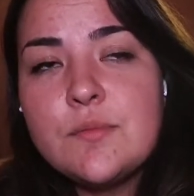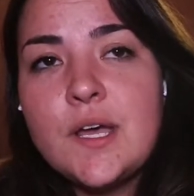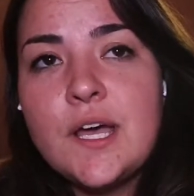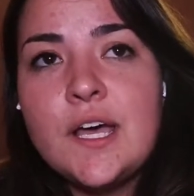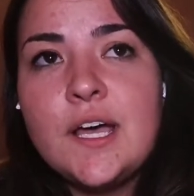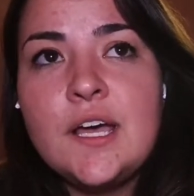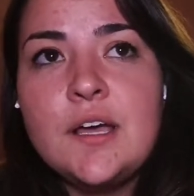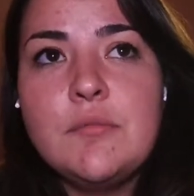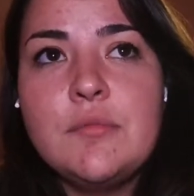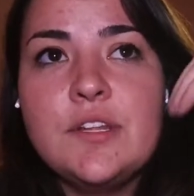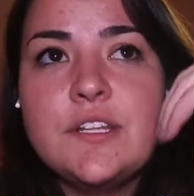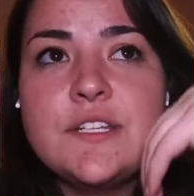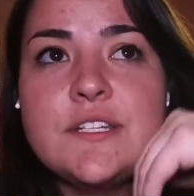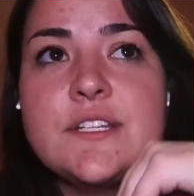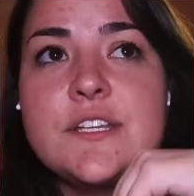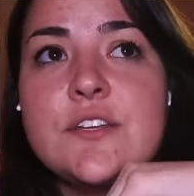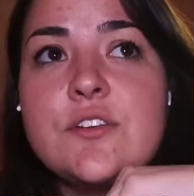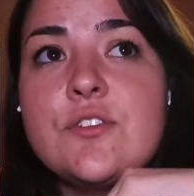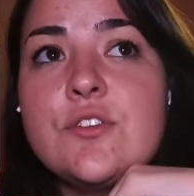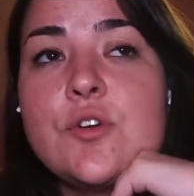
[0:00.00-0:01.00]

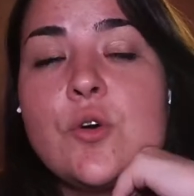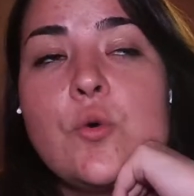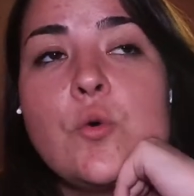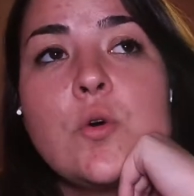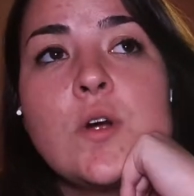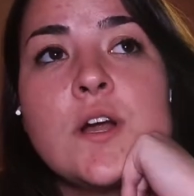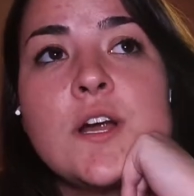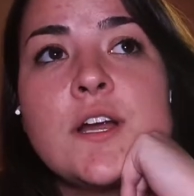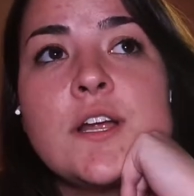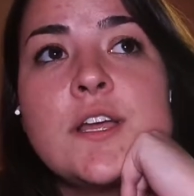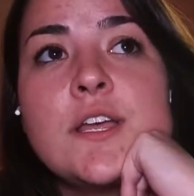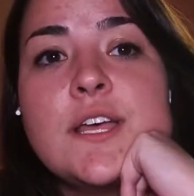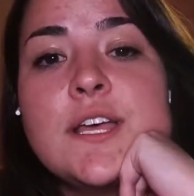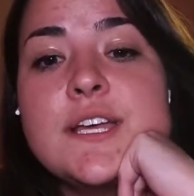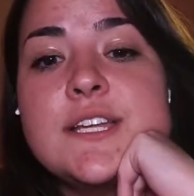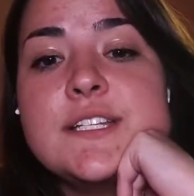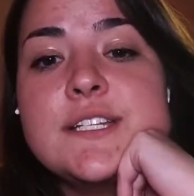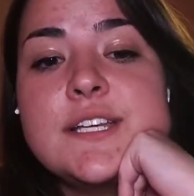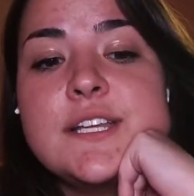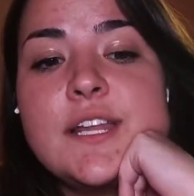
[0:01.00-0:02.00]
Melissa DeCourt
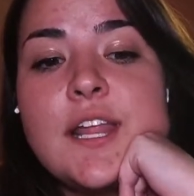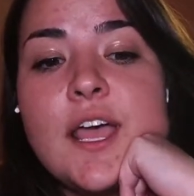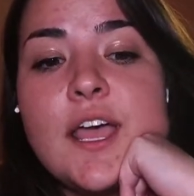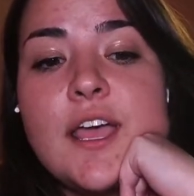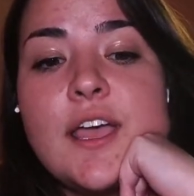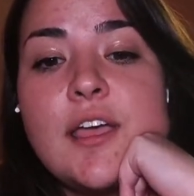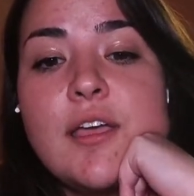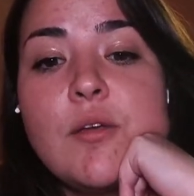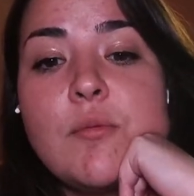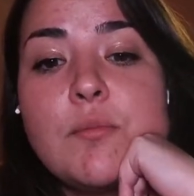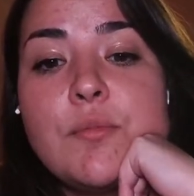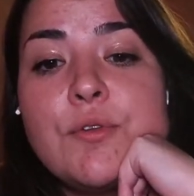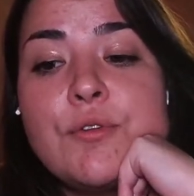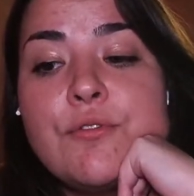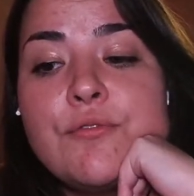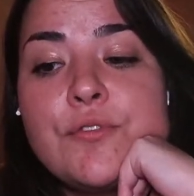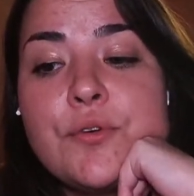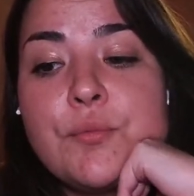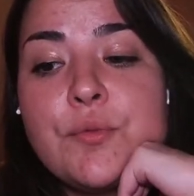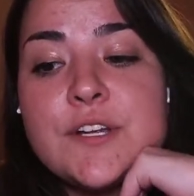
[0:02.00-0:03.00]
did a
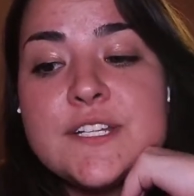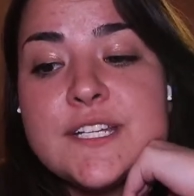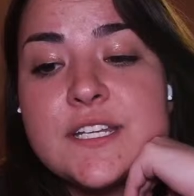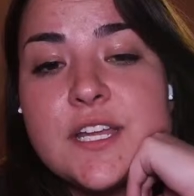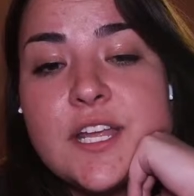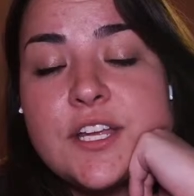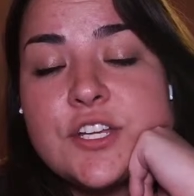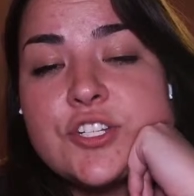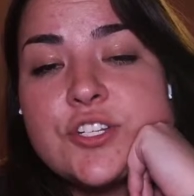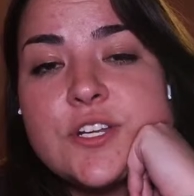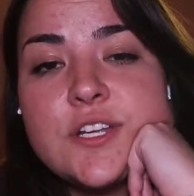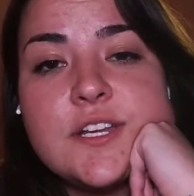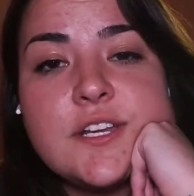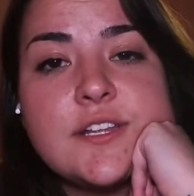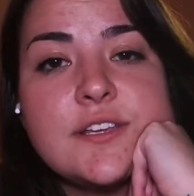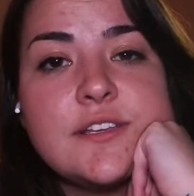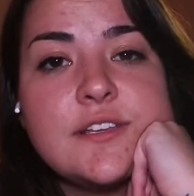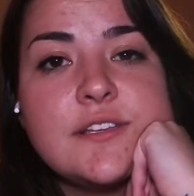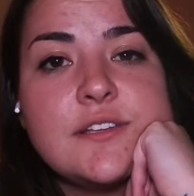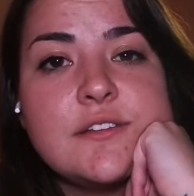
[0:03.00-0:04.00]
beautiful presentation
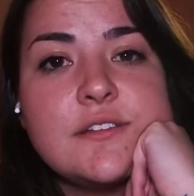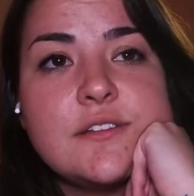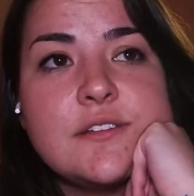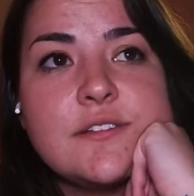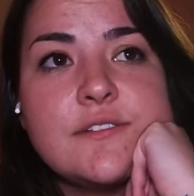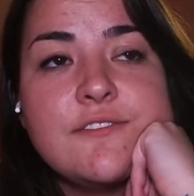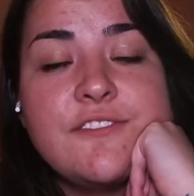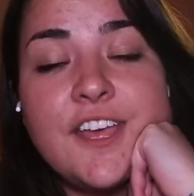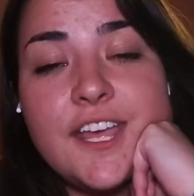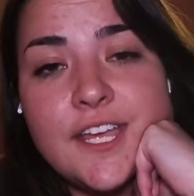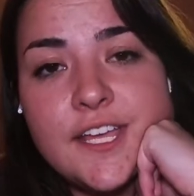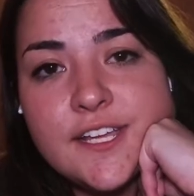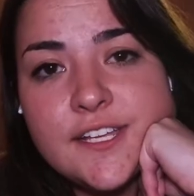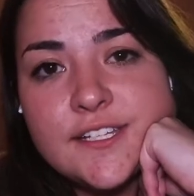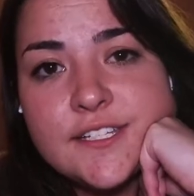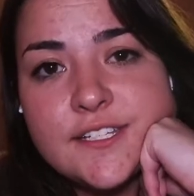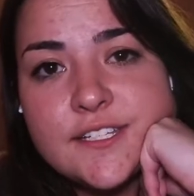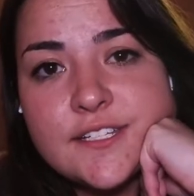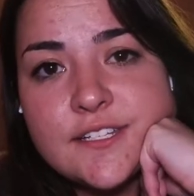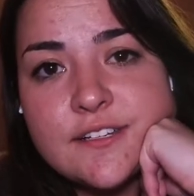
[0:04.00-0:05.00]
in
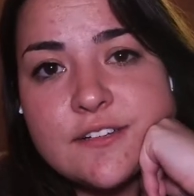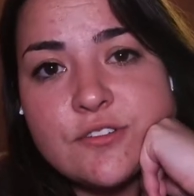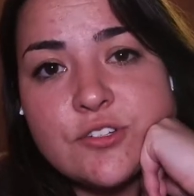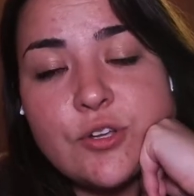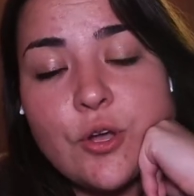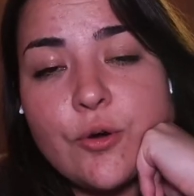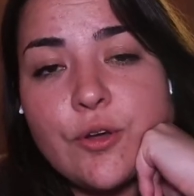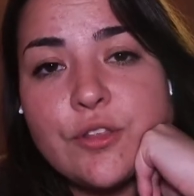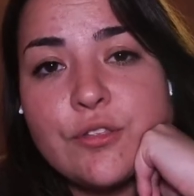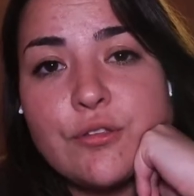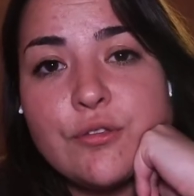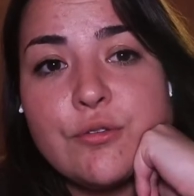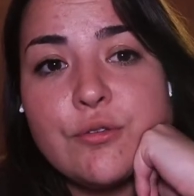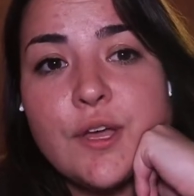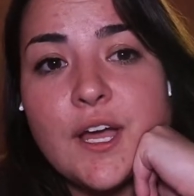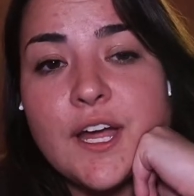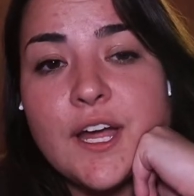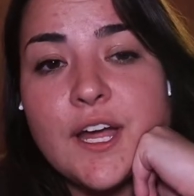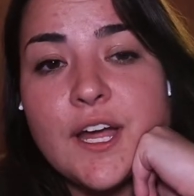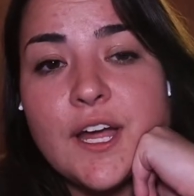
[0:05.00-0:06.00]
Vegas, going through
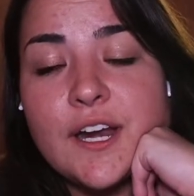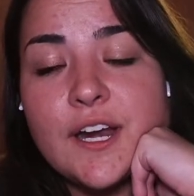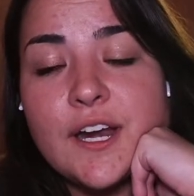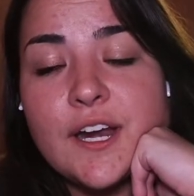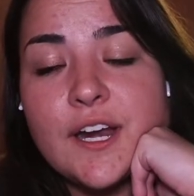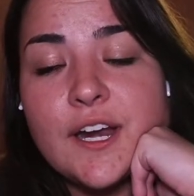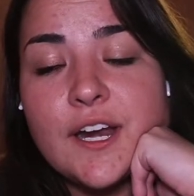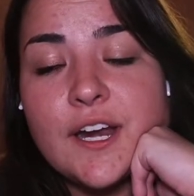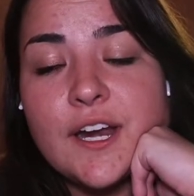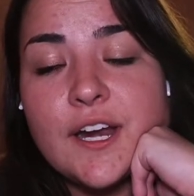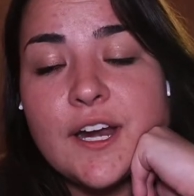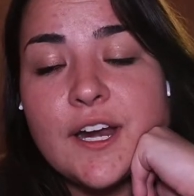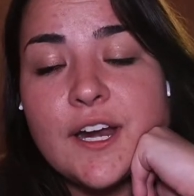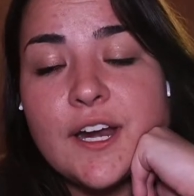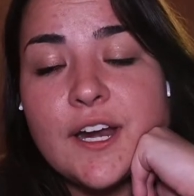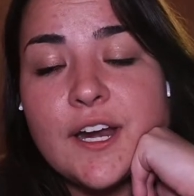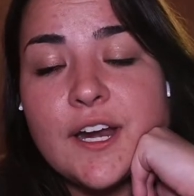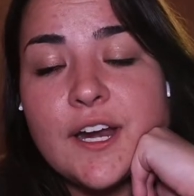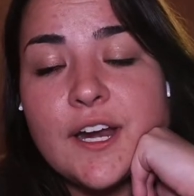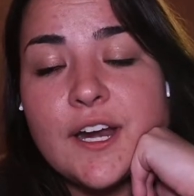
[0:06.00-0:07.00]
kind of the deep
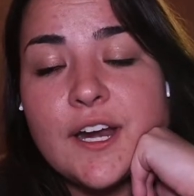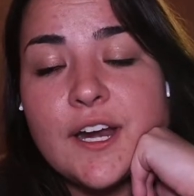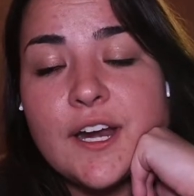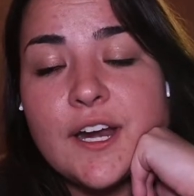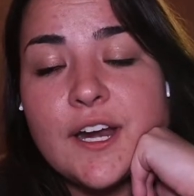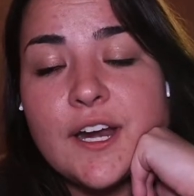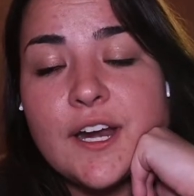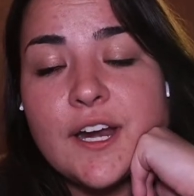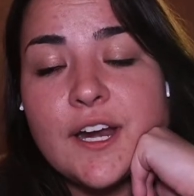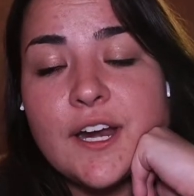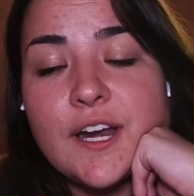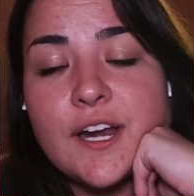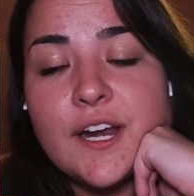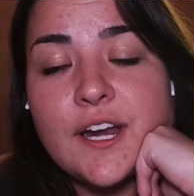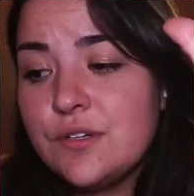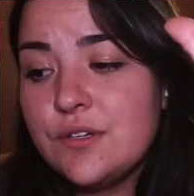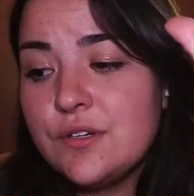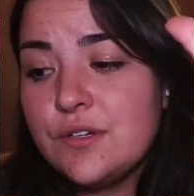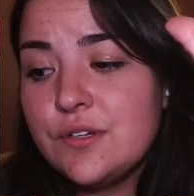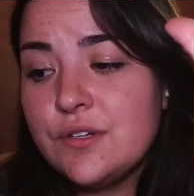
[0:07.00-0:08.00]
depths of what you
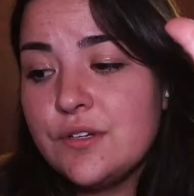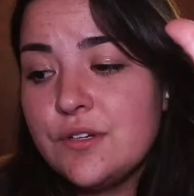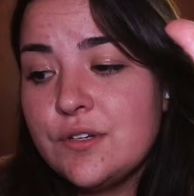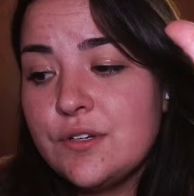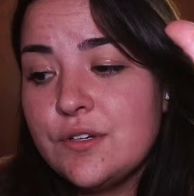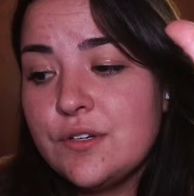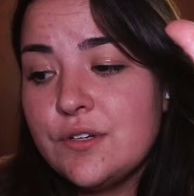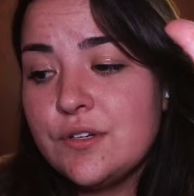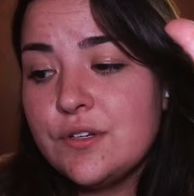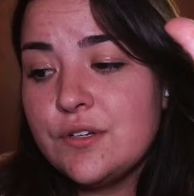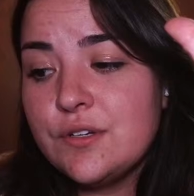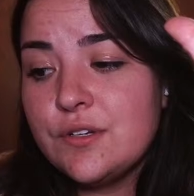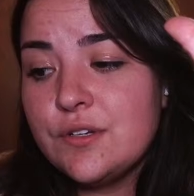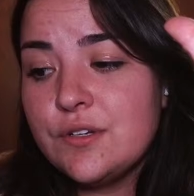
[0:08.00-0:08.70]
can do with it.